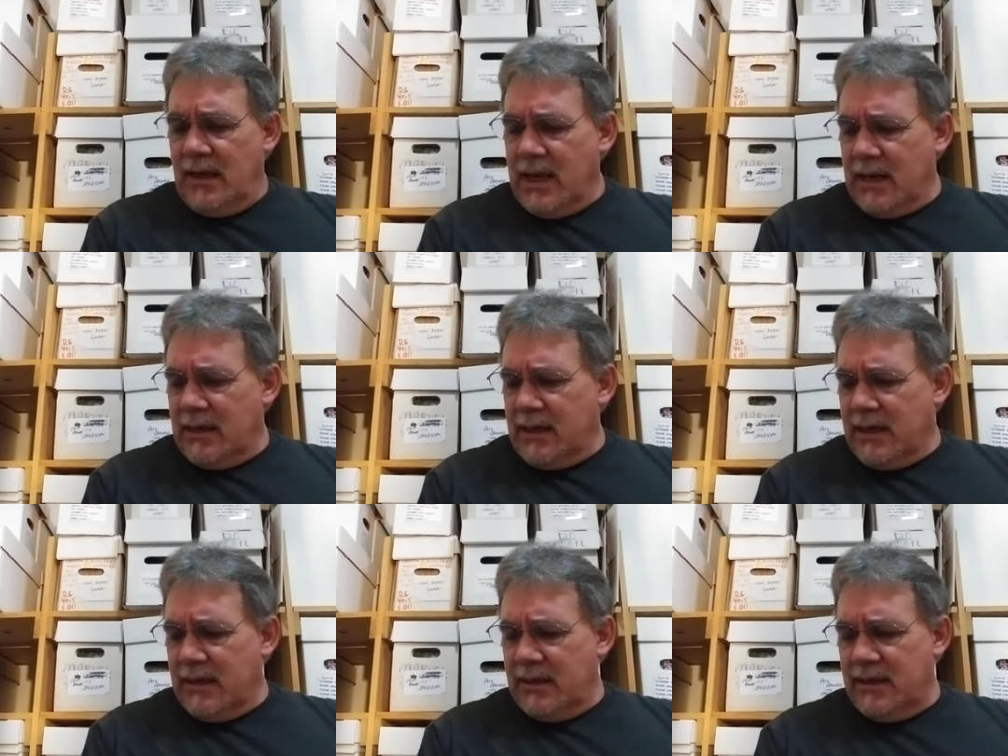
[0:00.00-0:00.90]
And
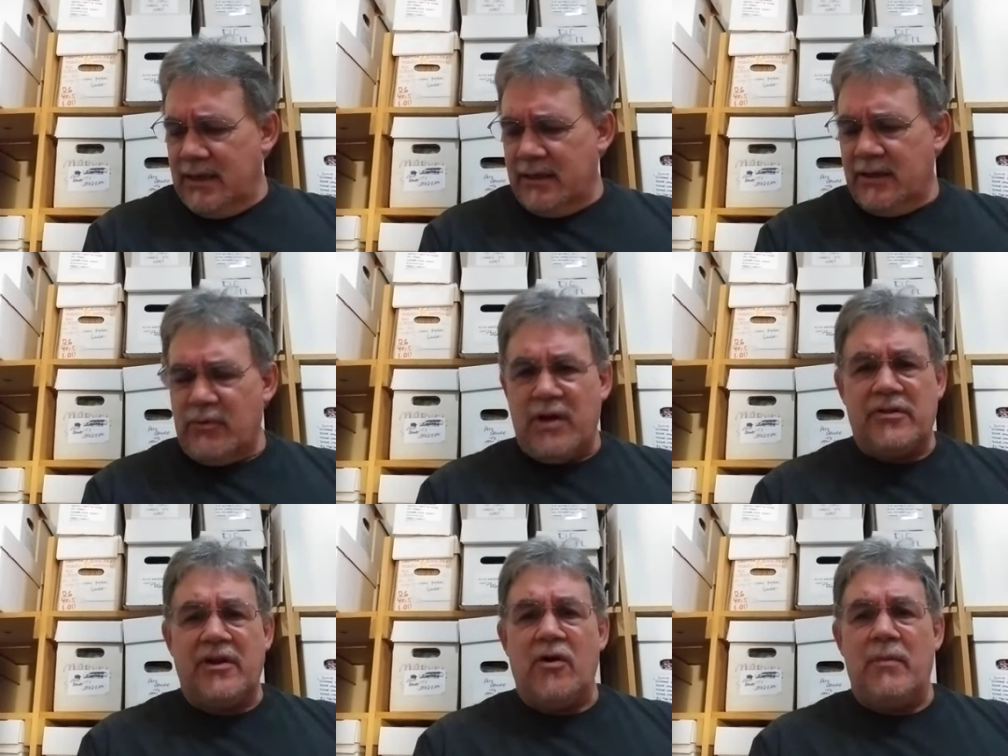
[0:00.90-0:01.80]

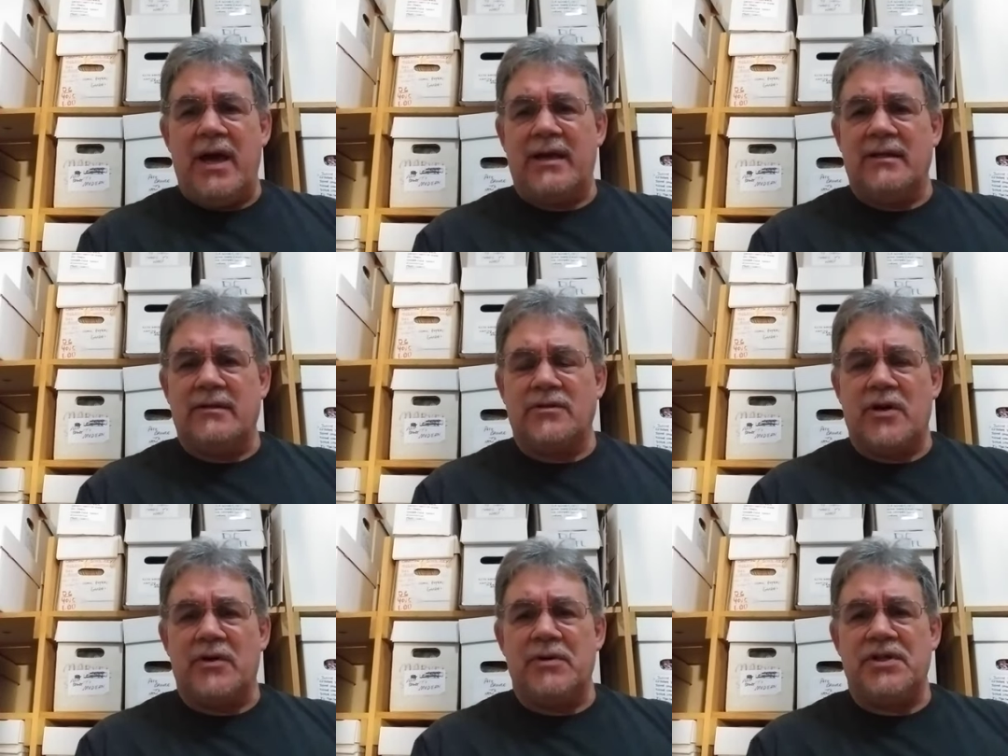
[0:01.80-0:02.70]
rather than going back and
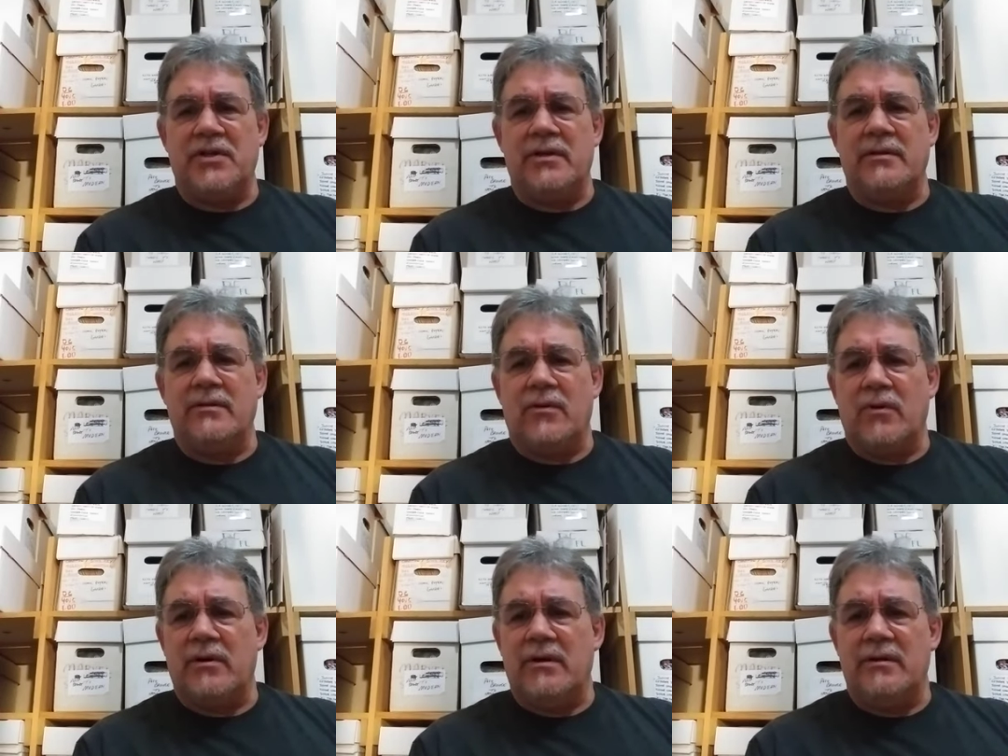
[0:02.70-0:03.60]
trying to reshoot it
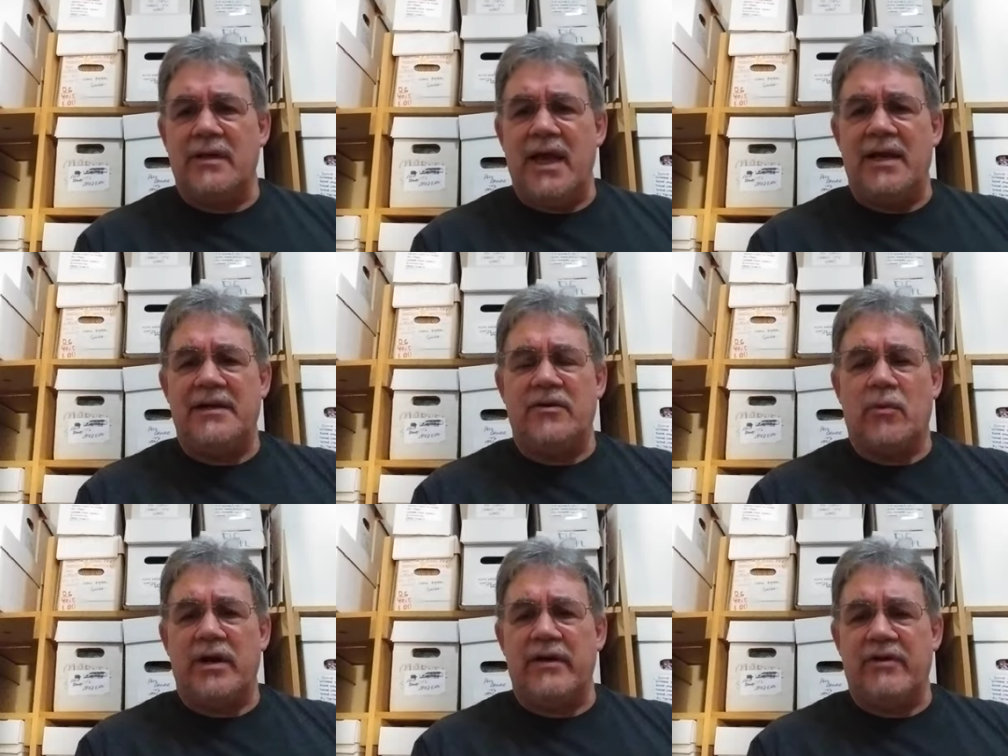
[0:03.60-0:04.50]
or edit it
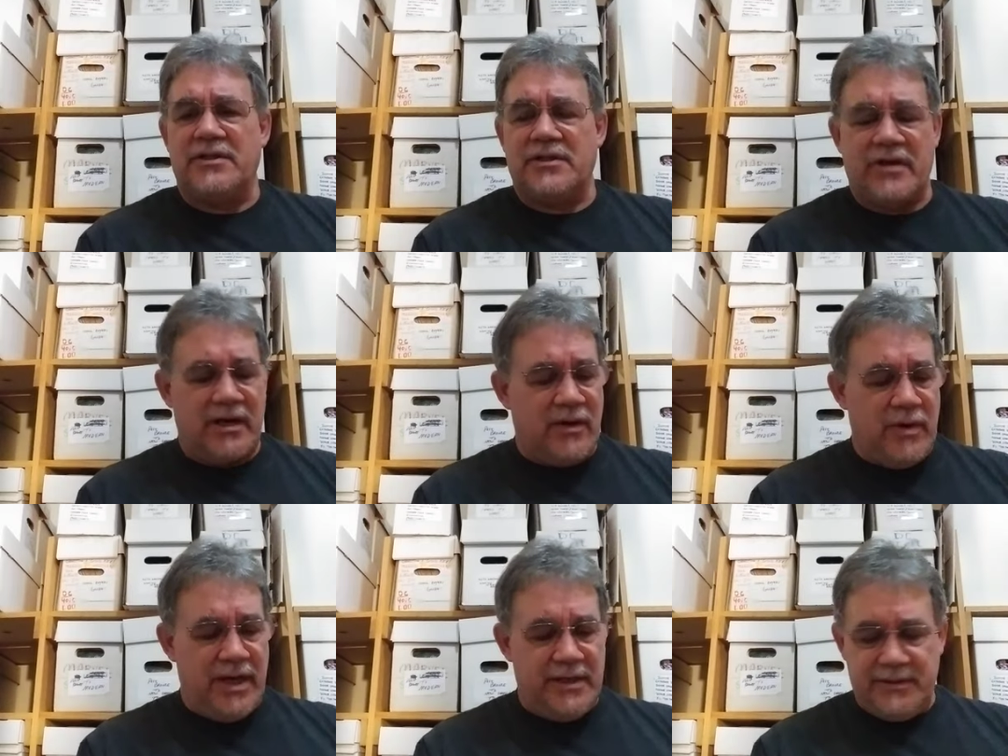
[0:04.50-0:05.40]
or whatever, I just thought I'd
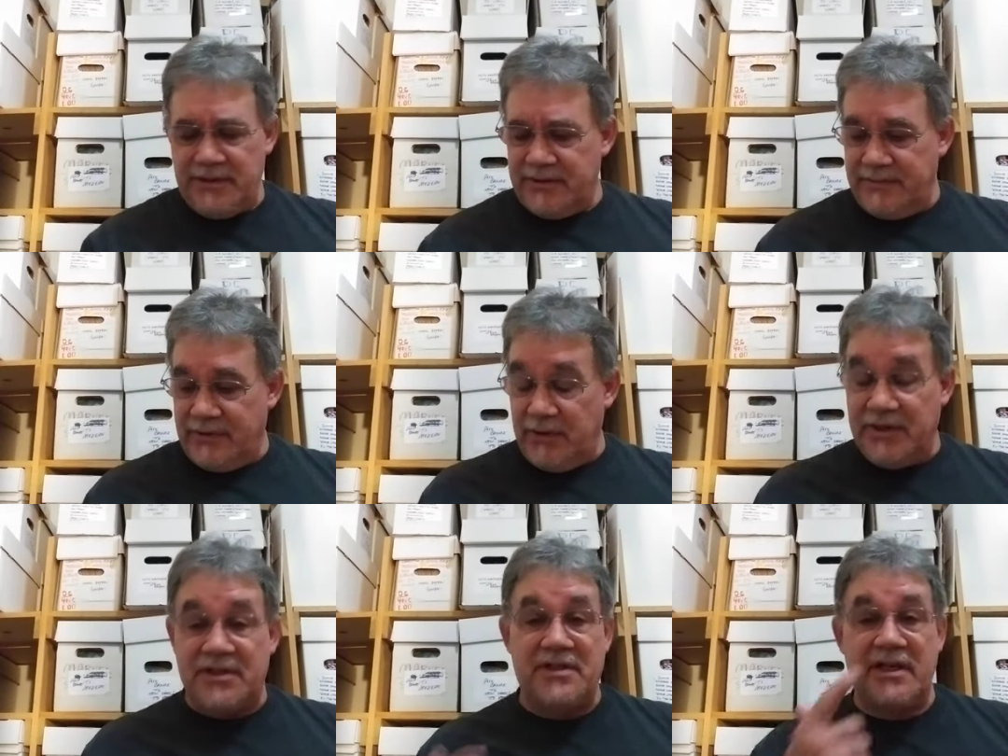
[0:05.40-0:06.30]
go ahead and just do
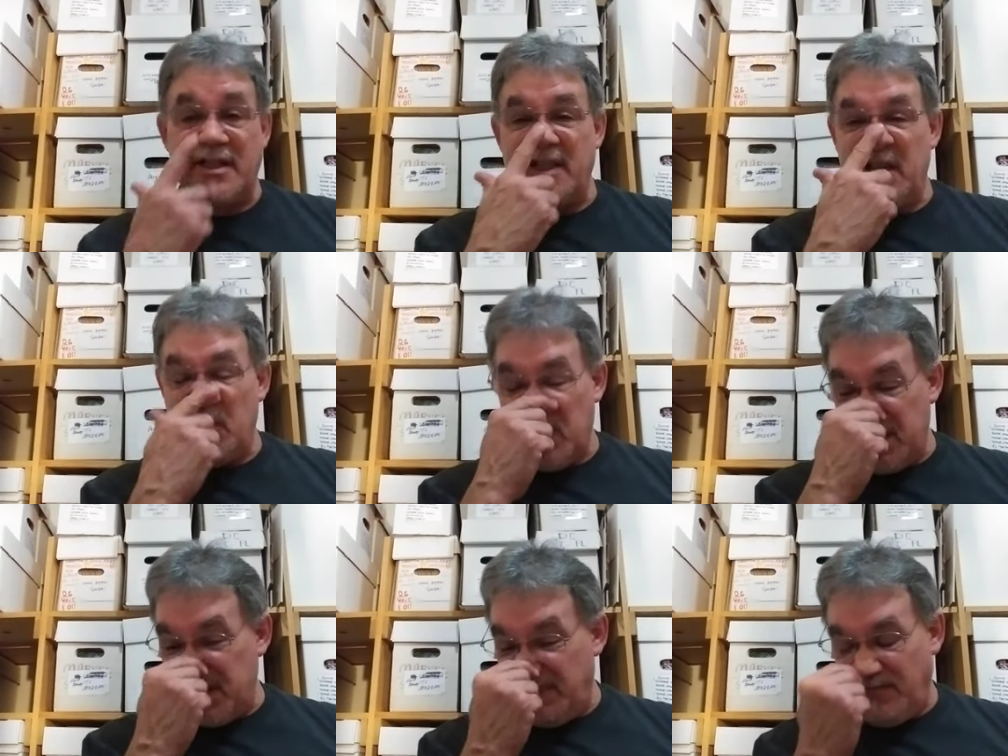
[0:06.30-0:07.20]
this as a
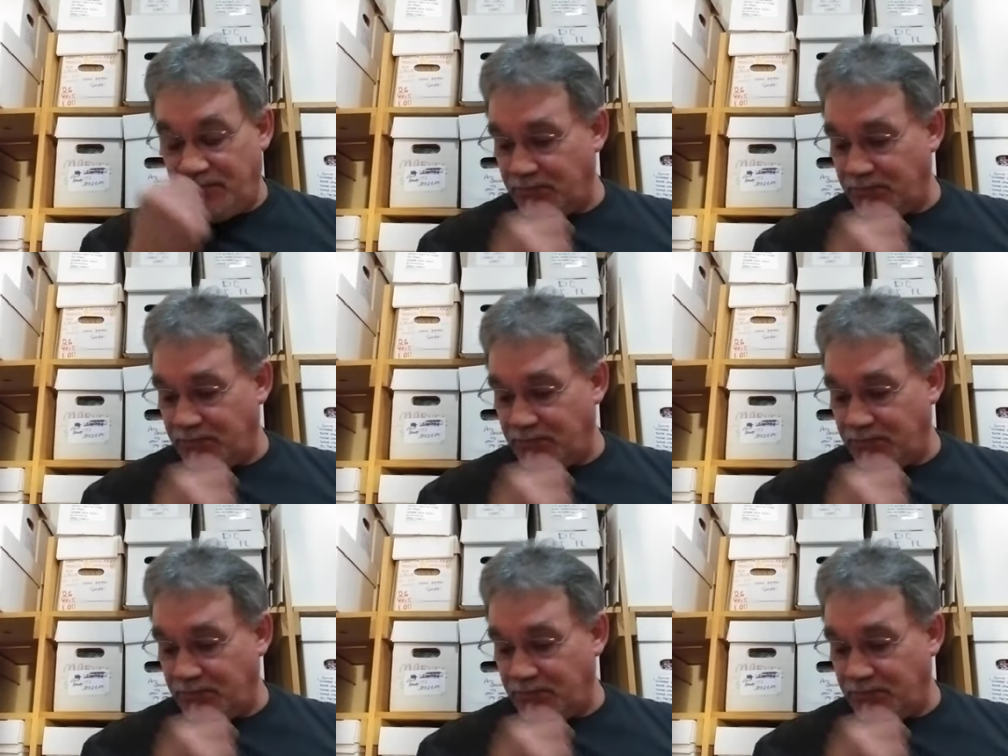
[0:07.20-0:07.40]
continuation.